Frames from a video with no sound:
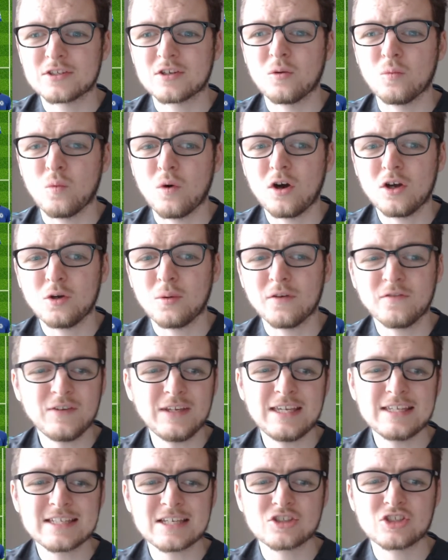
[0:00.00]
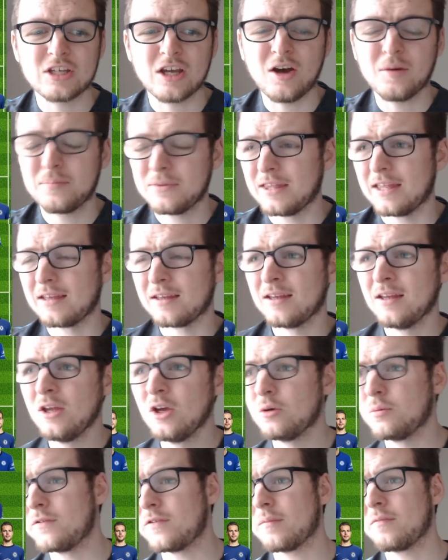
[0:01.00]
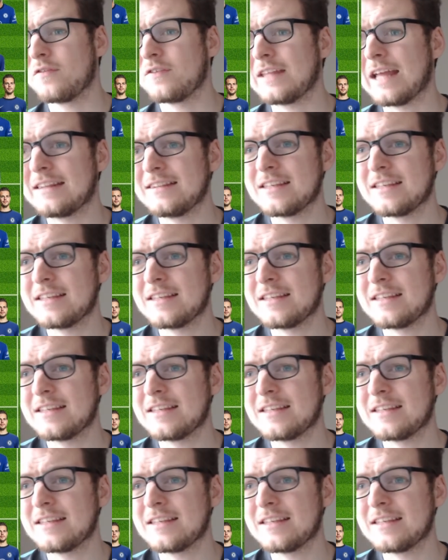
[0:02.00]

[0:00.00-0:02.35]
of the game, essentially. And